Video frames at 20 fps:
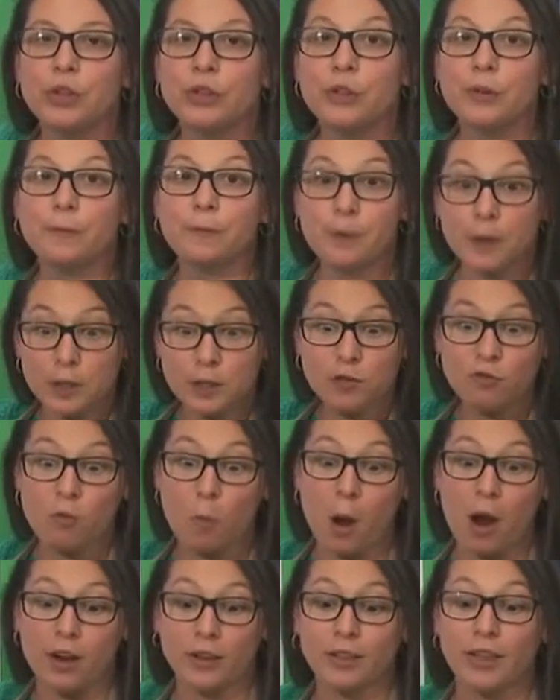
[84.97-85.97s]
The first
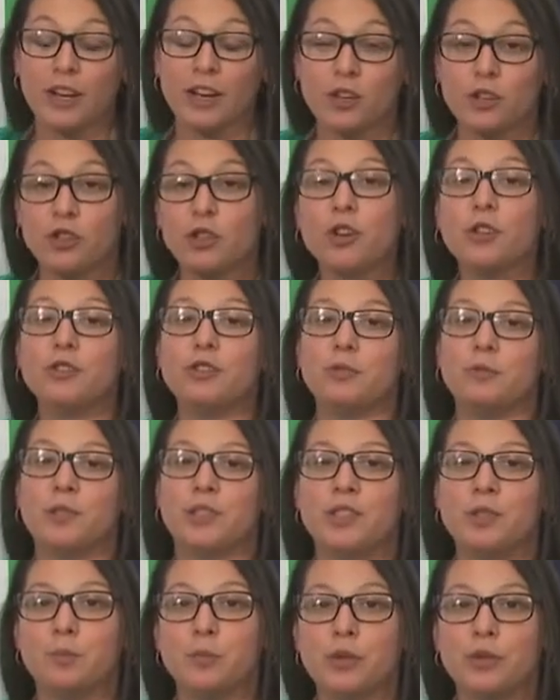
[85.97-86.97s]
rock that I showed you
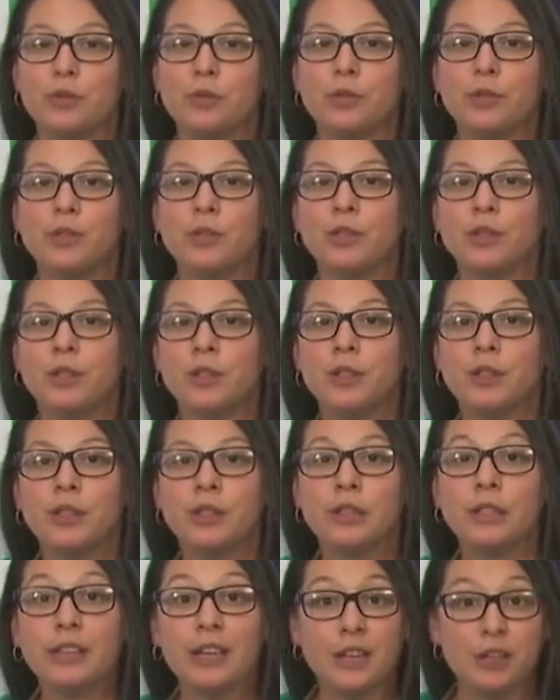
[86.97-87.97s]
is smooth.
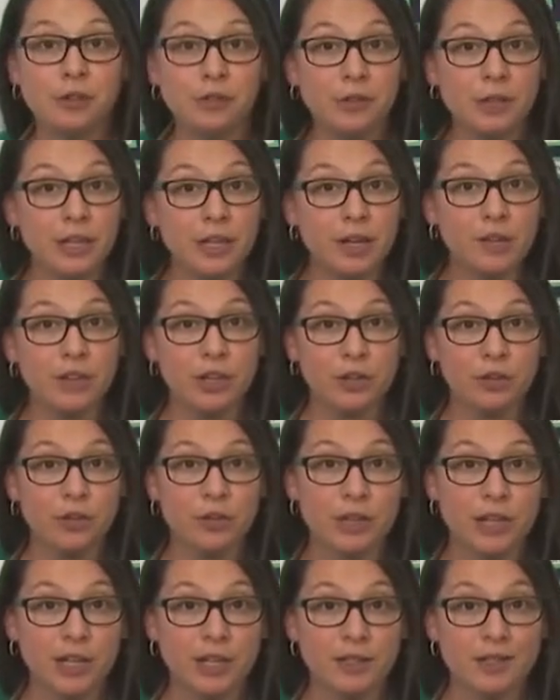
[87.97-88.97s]
Can you think of other
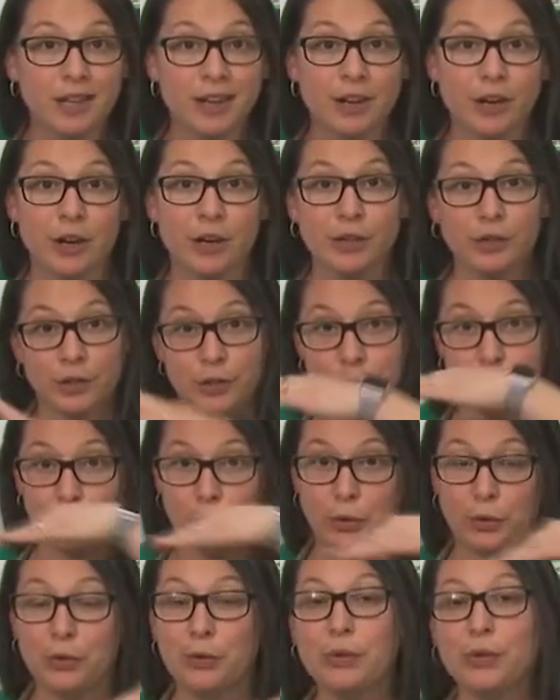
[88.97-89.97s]
things that are
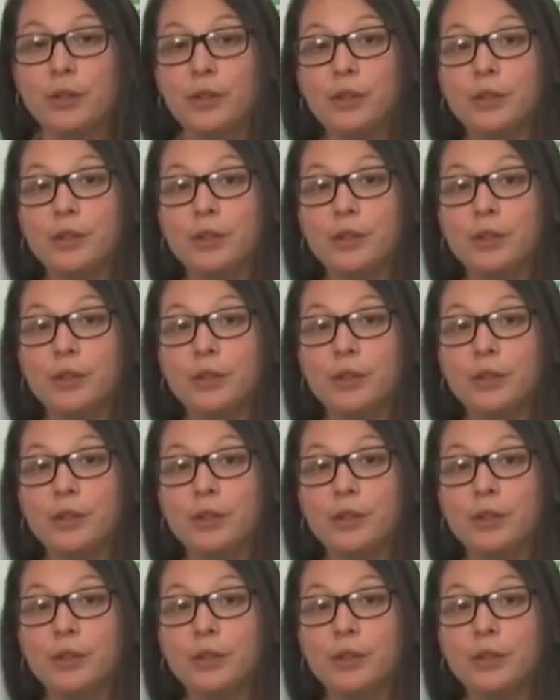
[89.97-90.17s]
smooth?